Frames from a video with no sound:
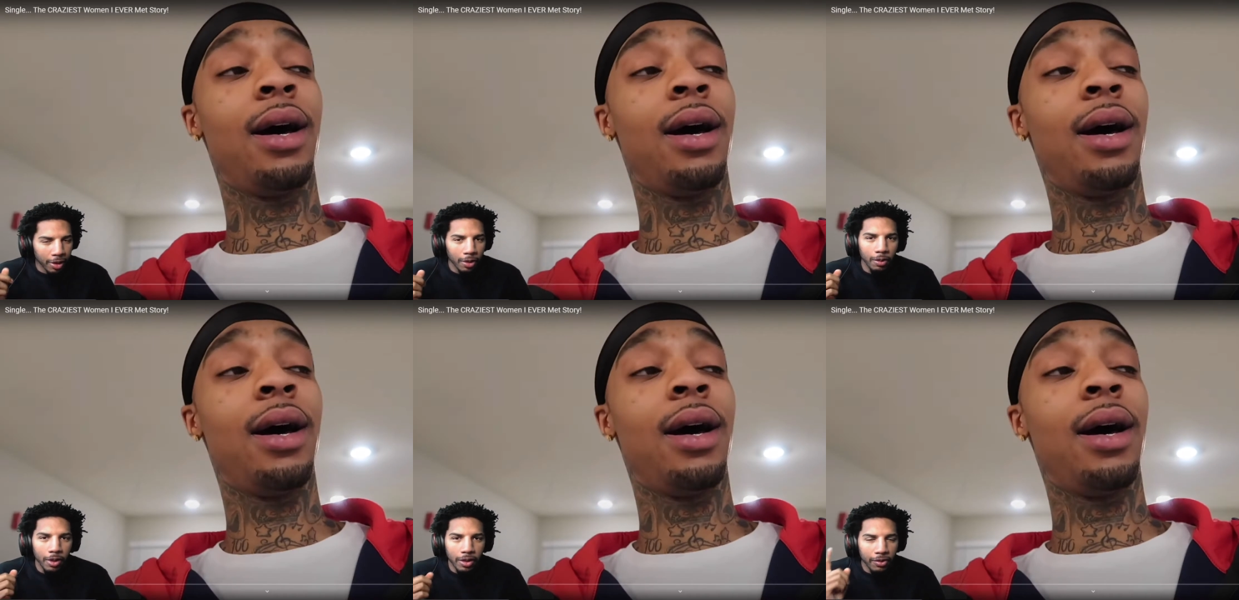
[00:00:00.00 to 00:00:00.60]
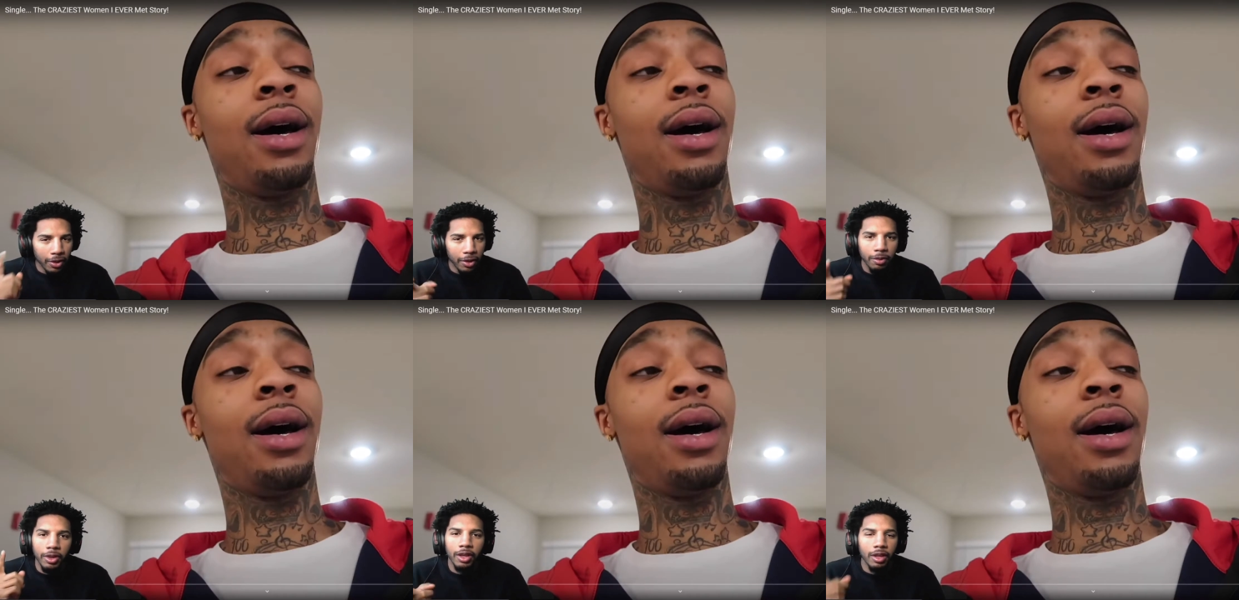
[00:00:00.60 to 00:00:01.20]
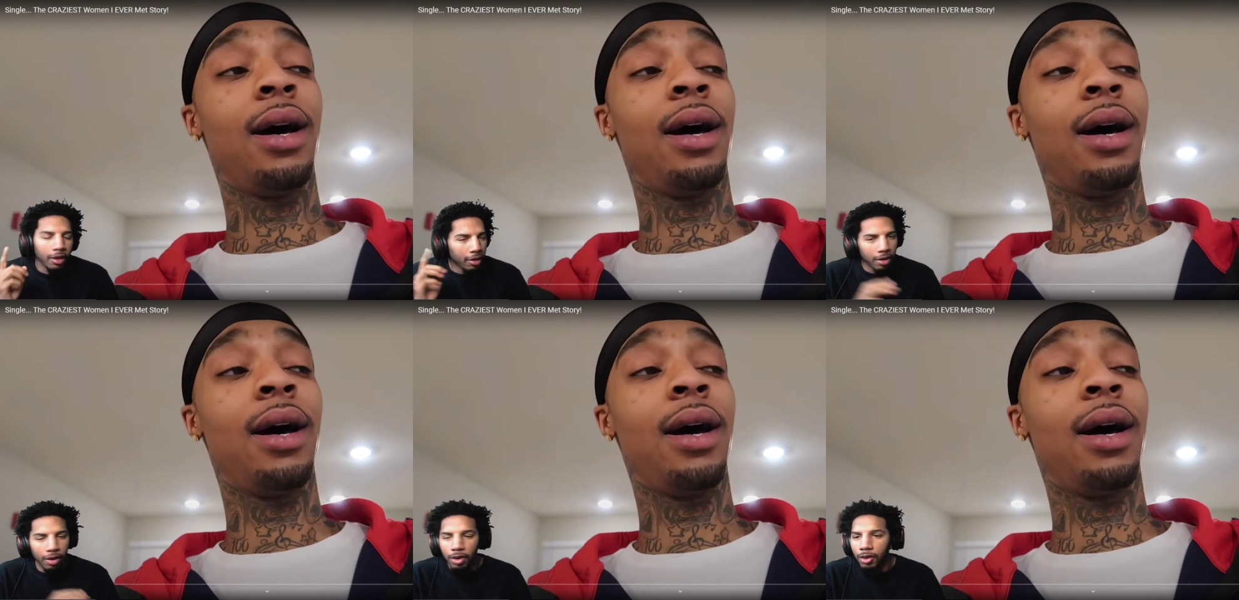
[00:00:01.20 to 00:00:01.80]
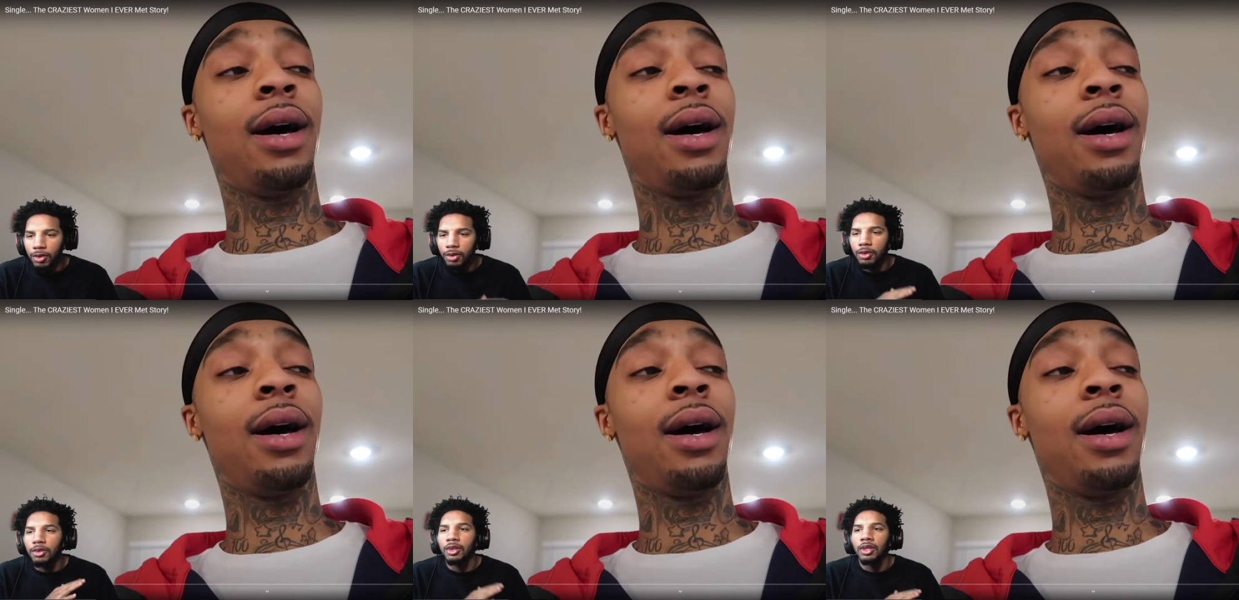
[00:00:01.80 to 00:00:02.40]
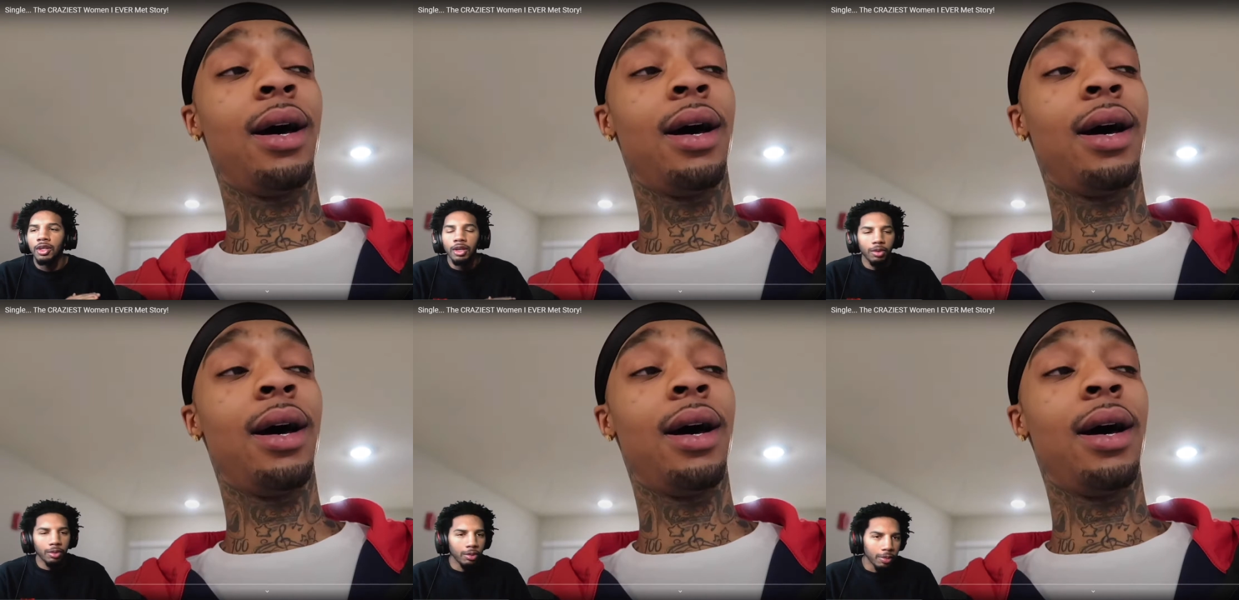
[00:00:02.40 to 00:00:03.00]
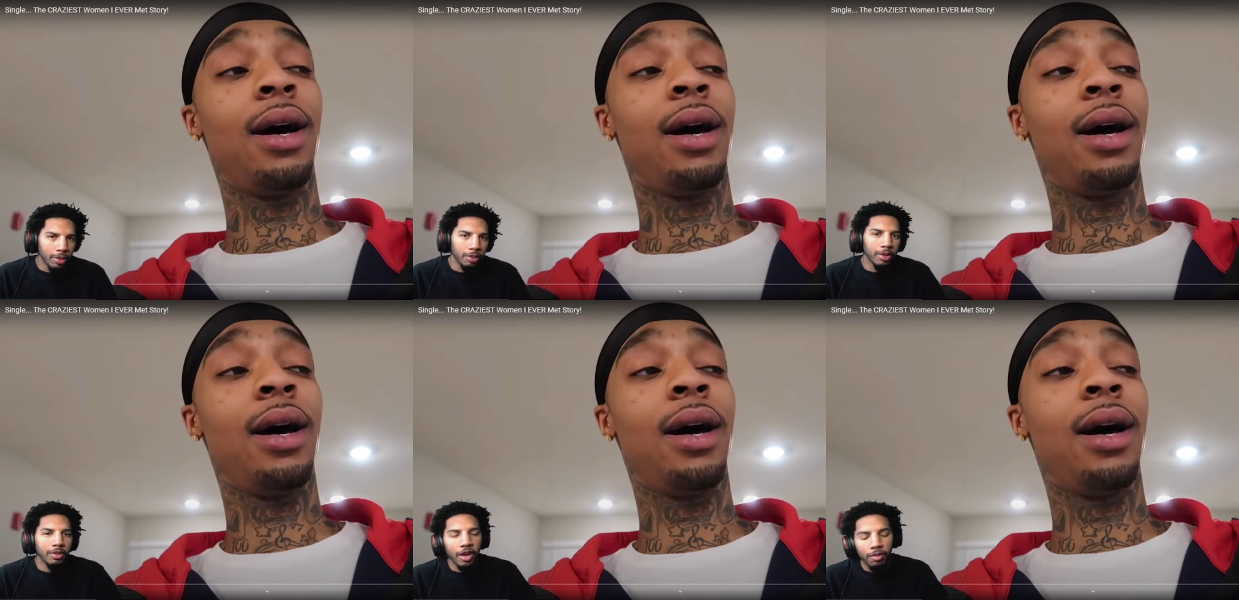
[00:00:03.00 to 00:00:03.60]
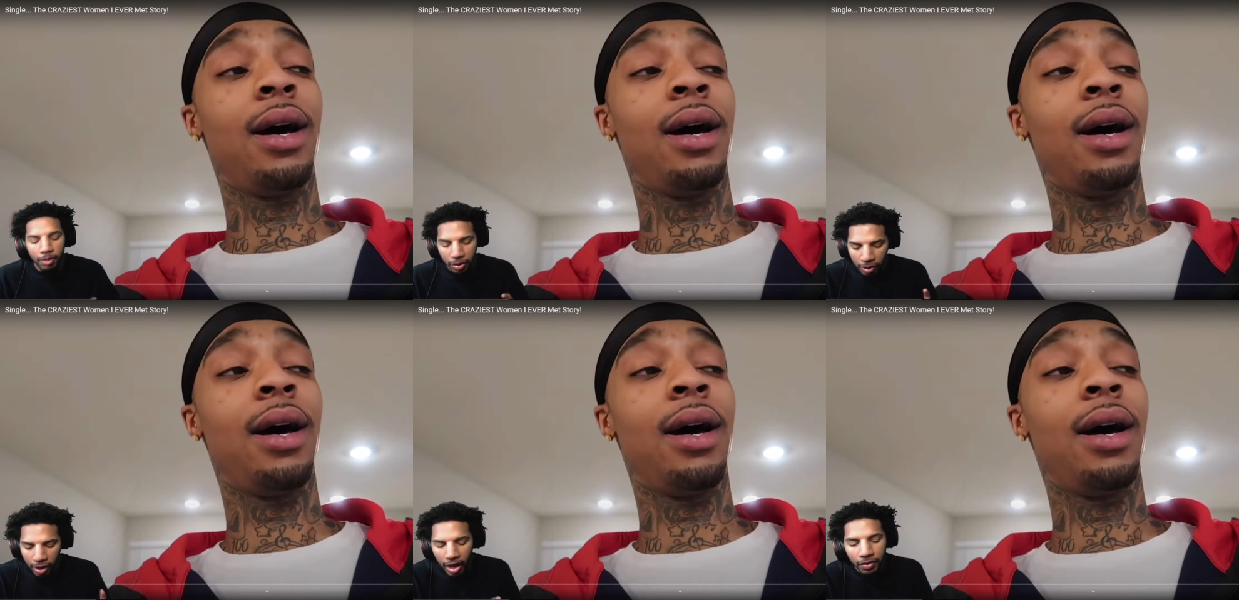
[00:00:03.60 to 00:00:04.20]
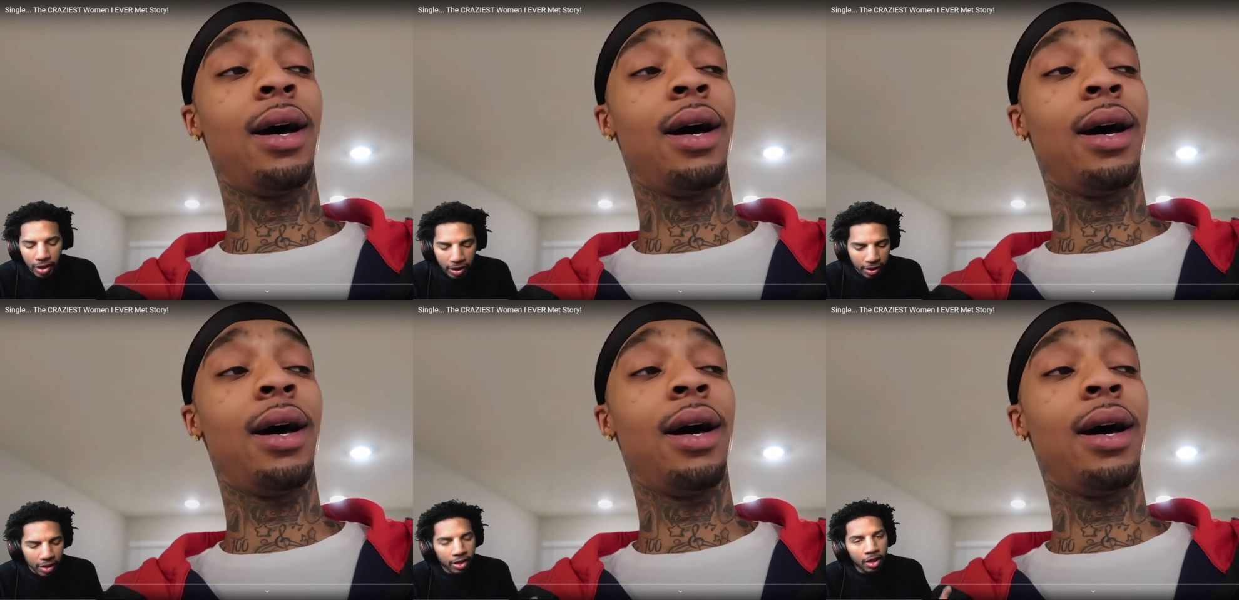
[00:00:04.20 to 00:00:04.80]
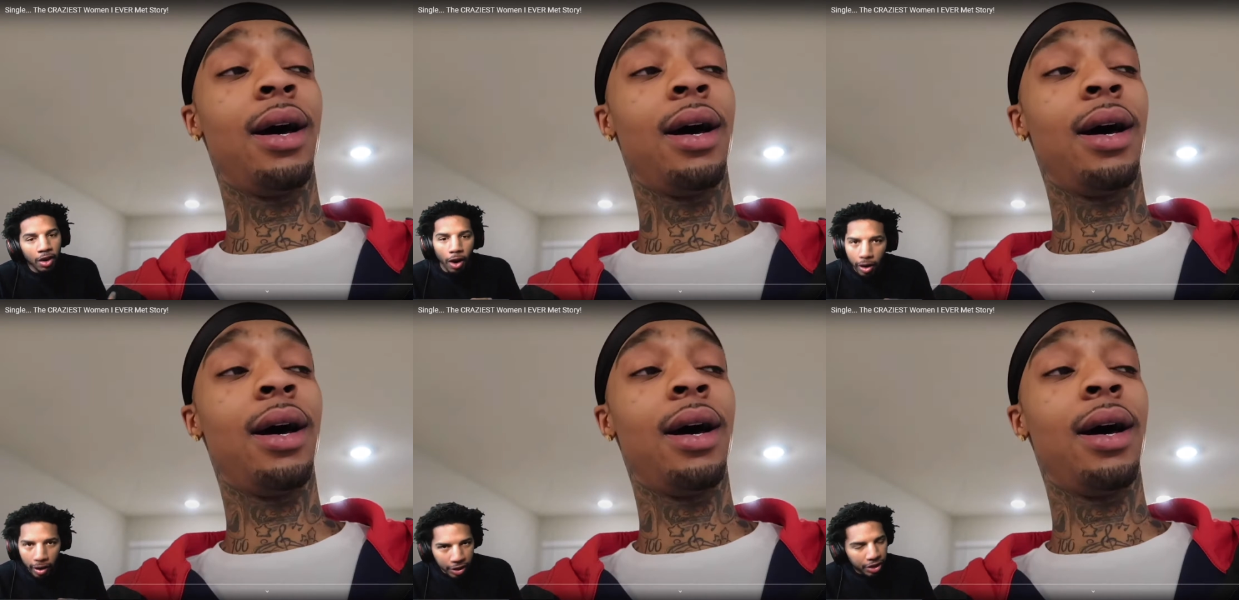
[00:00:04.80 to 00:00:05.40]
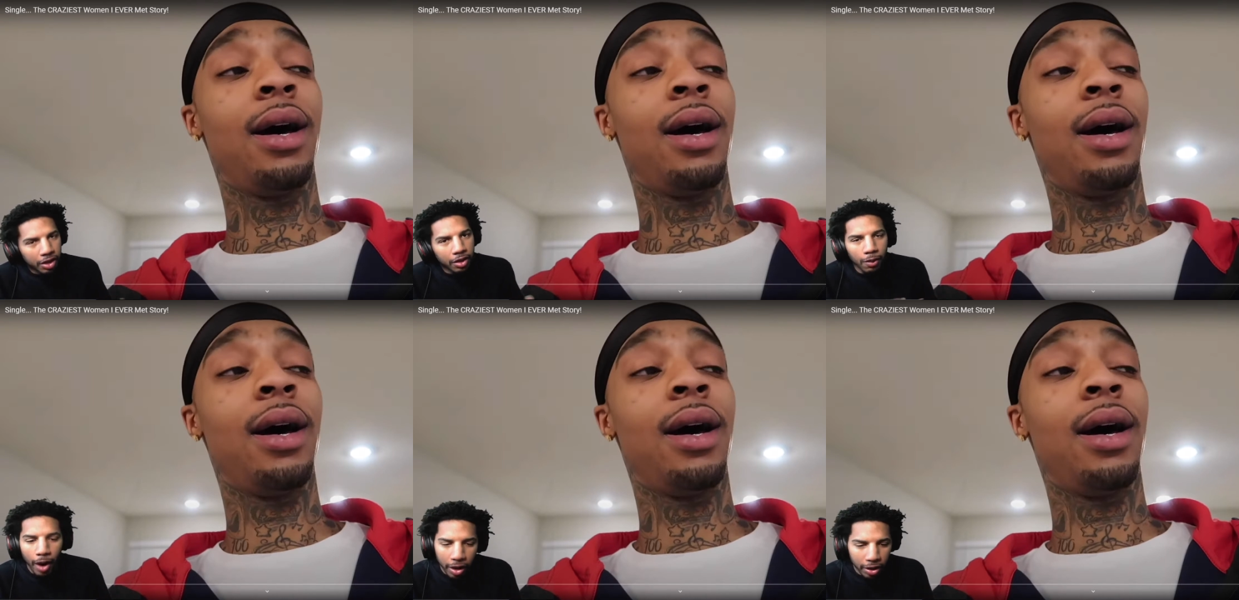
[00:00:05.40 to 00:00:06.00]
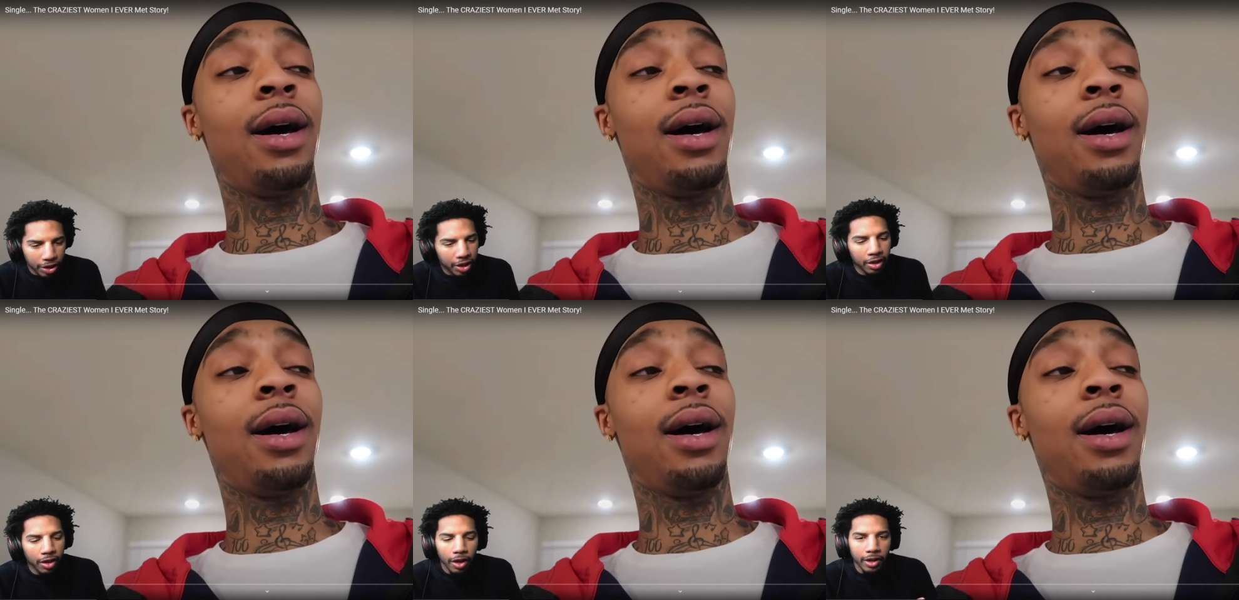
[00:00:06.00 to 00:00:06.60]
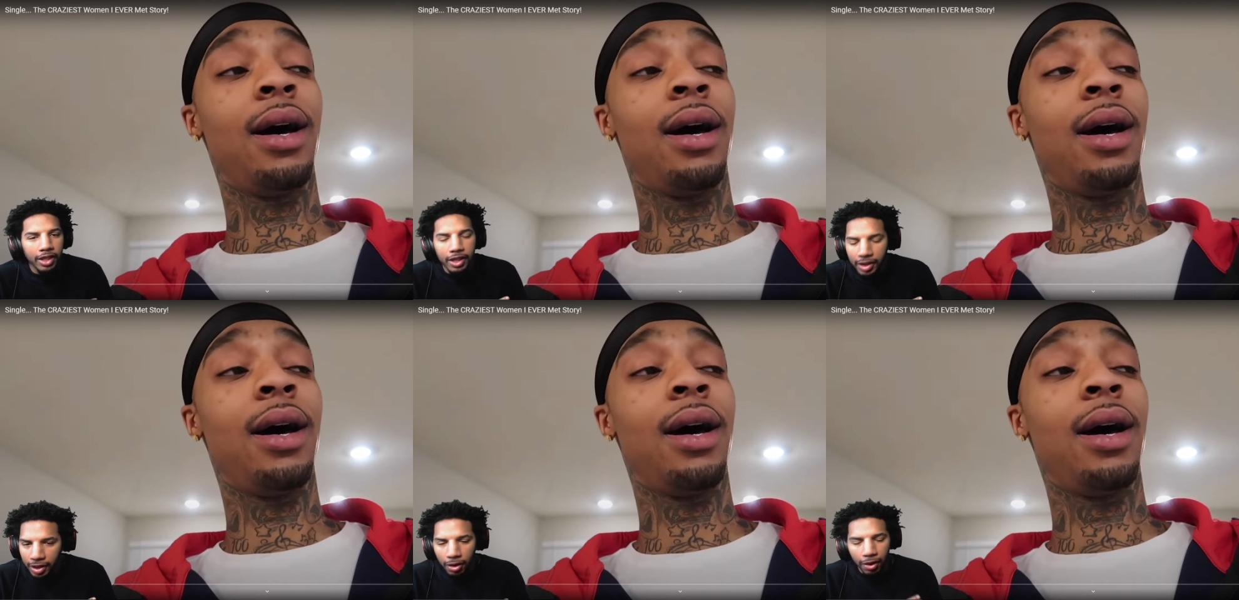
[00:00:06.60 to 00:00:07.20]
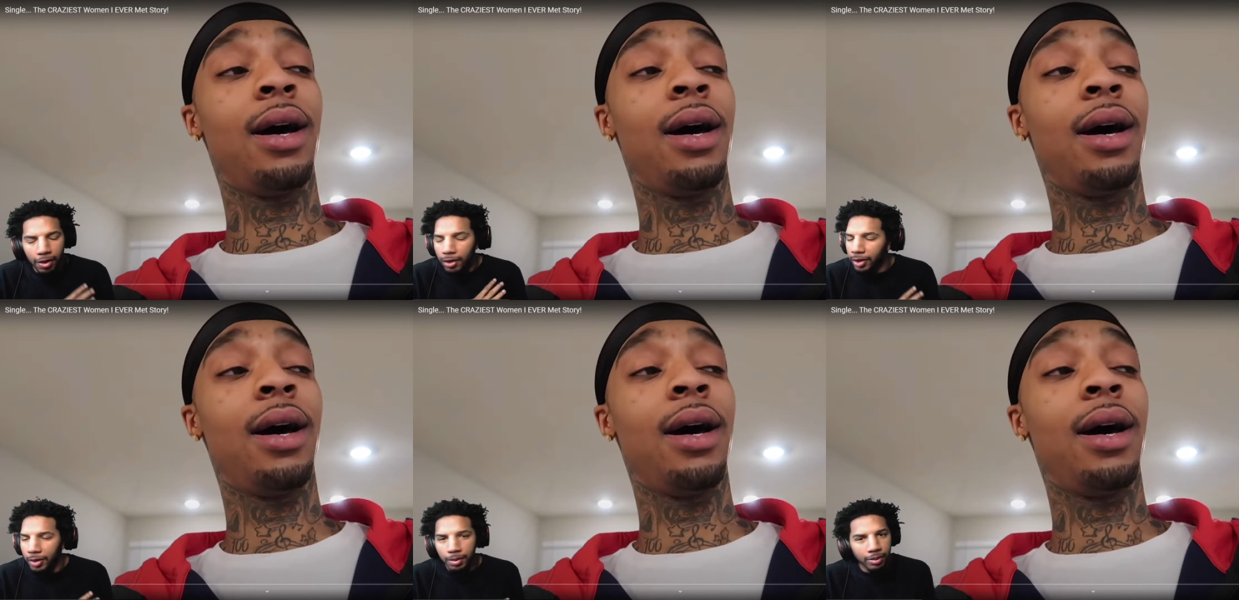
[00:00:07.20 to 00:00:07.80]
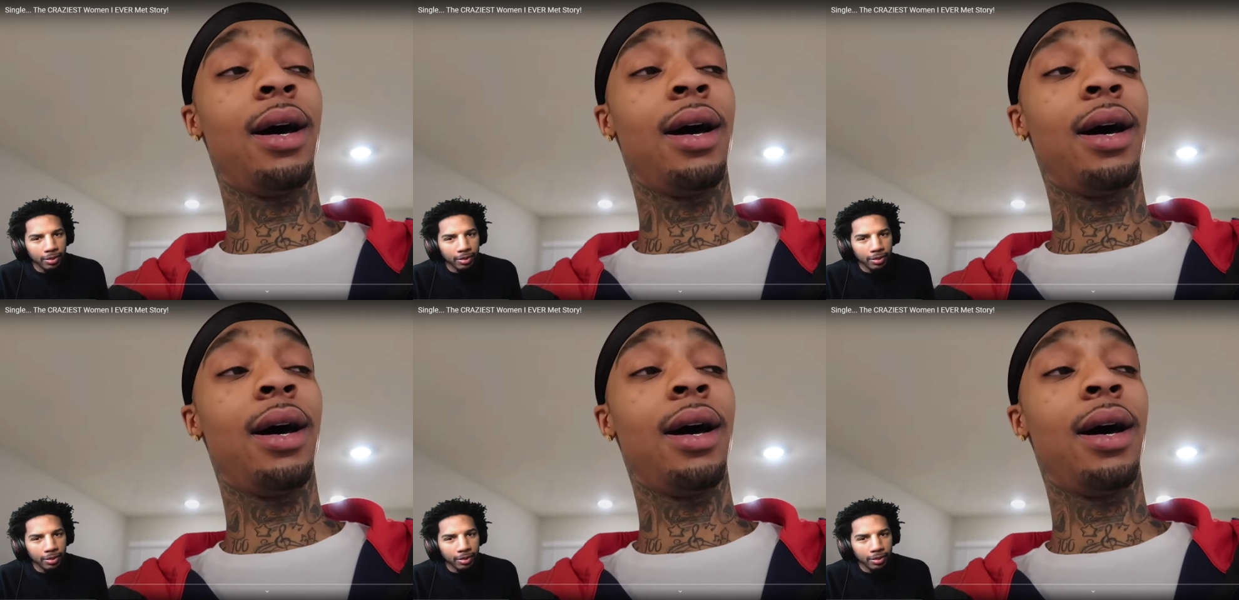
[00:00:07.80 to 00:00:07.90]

Speaker 1: we fuck with the whole groups. We mess with FTC, RNG, YRG, RDC, all of them.